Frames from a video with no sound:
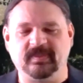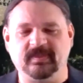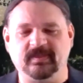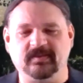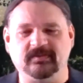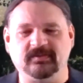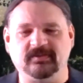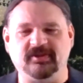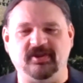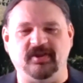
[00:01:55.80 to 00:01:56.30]

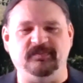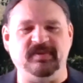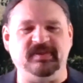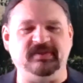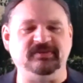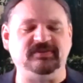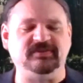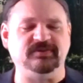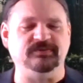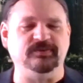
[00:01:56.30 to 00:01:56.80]
come
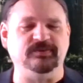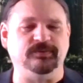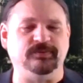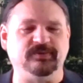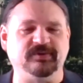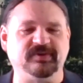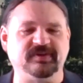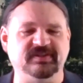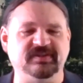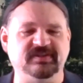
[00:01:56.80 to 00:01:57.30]
into an
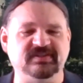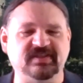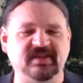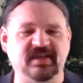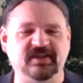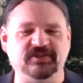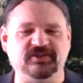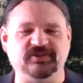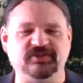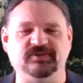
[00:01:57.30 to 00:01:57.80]

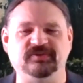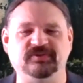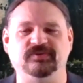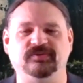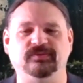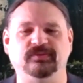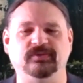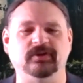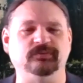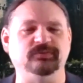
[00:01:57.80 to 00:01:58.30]
organization
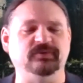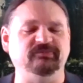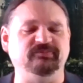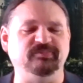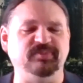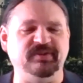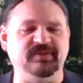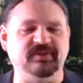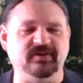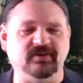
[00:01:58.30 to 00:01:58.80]
or we've
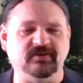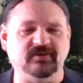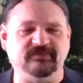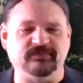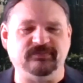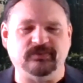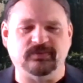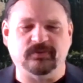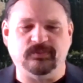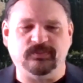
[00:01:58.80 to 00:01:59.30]
been there
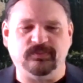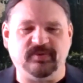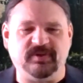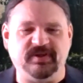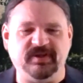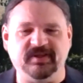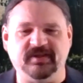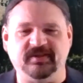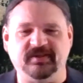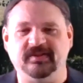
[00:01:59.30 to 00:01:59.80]
for a
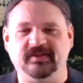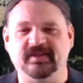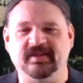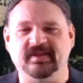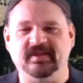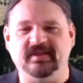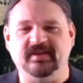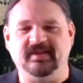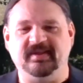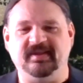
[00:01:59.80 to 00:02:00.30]
while
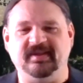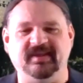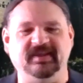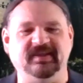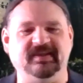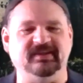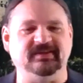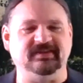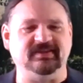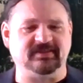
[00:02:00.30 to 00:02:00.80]

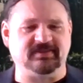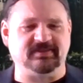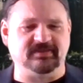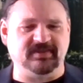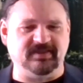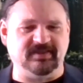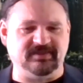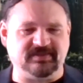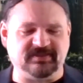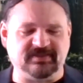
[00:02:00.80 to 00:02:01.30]
and
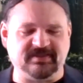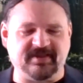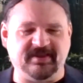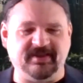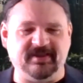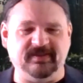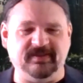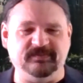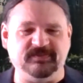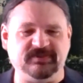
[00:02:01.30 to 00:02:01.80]
it's
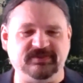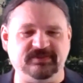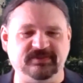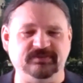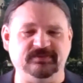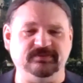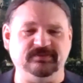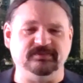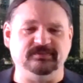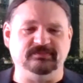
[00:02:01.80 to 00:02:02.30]
time
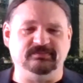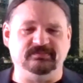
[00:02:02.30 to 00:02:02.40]
to